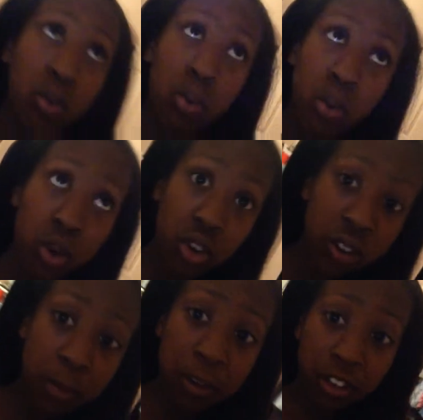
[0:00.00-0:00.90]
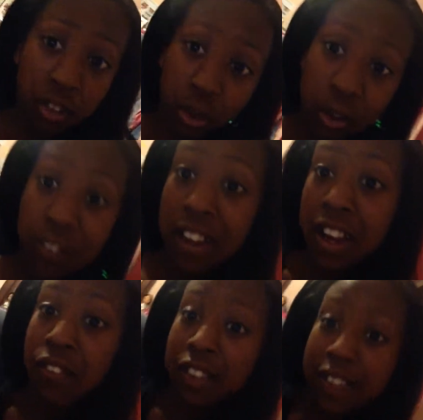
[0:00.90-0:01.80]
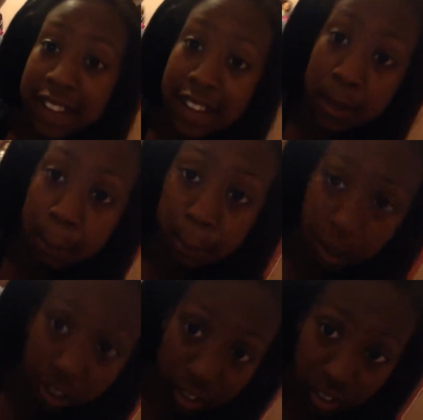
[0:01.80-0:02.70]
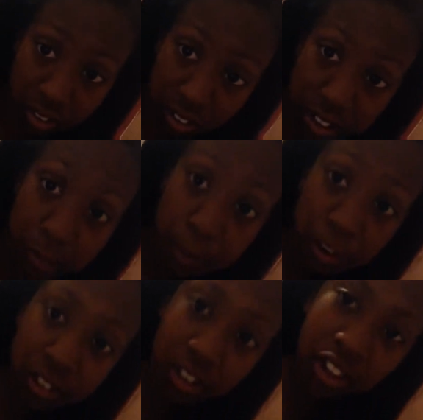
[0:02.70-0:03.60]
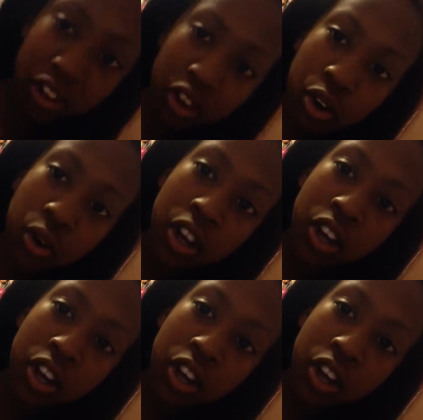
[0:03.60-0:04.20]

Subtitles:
tour, so I'm not sure of everything, but this is as much as I know.